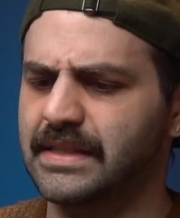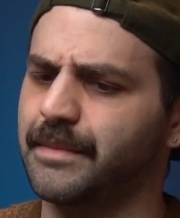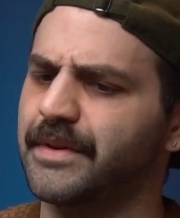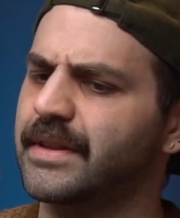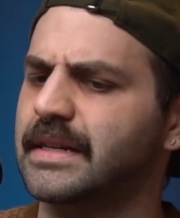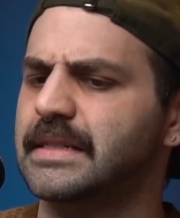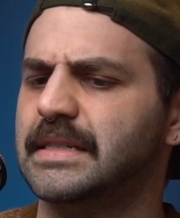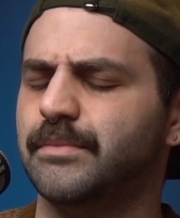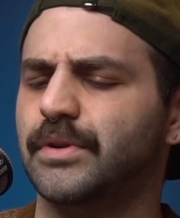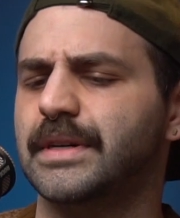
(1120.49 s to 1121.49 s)
some of the
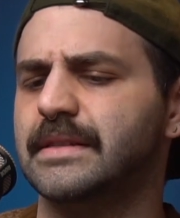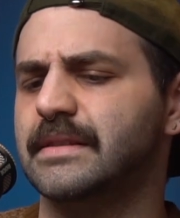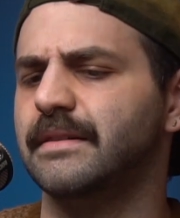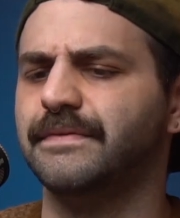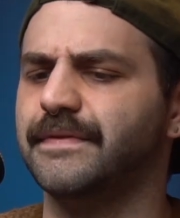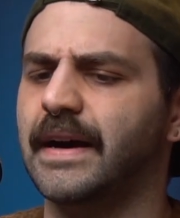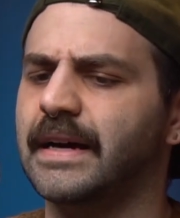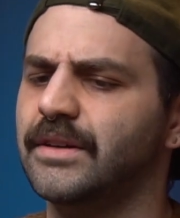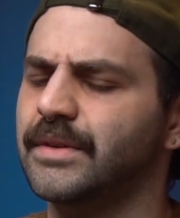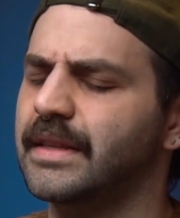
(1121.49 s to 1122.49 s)
contemporary stuff, I
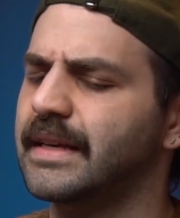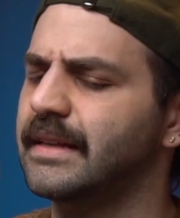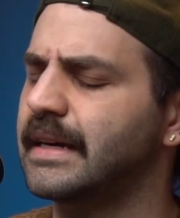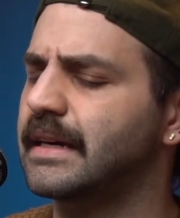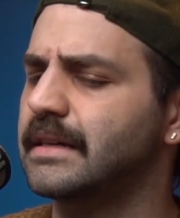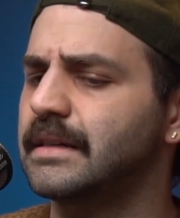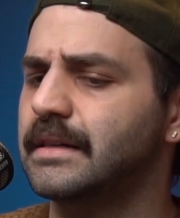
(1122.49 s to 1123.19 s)
noted that like